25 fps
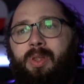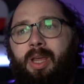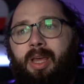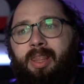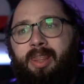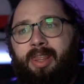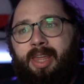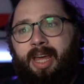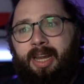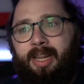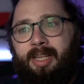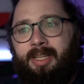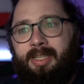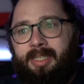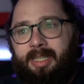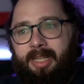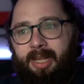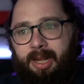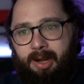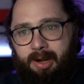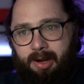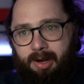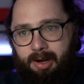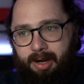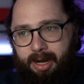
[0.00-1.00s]
that is
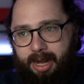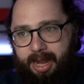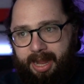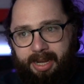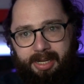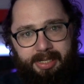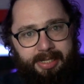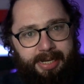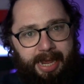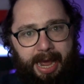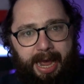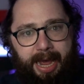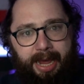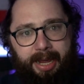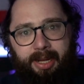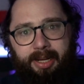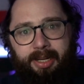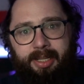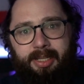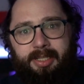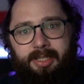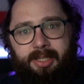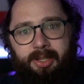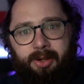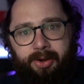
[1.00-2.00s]
their
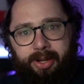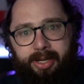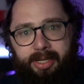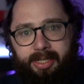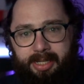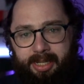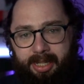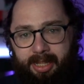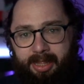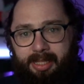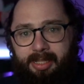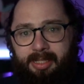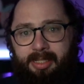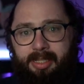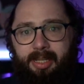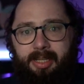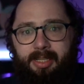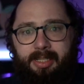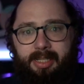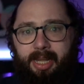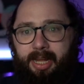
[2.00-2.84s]
antagonist, their antithesis.